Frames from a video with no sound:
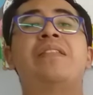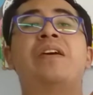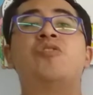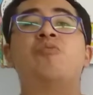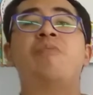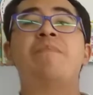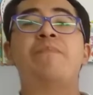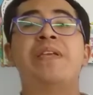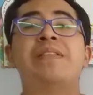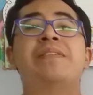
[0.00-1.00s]
that you
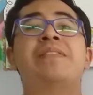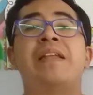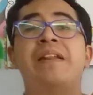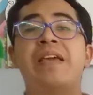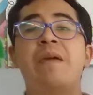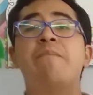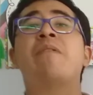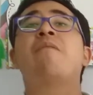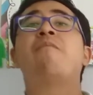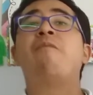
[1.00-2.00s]
repeat the
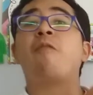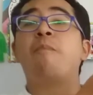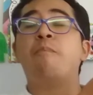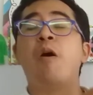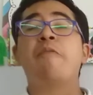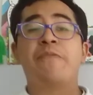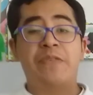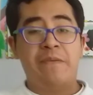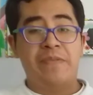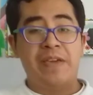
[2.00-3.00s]
name for
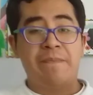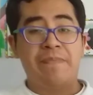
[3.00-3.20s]
both of them.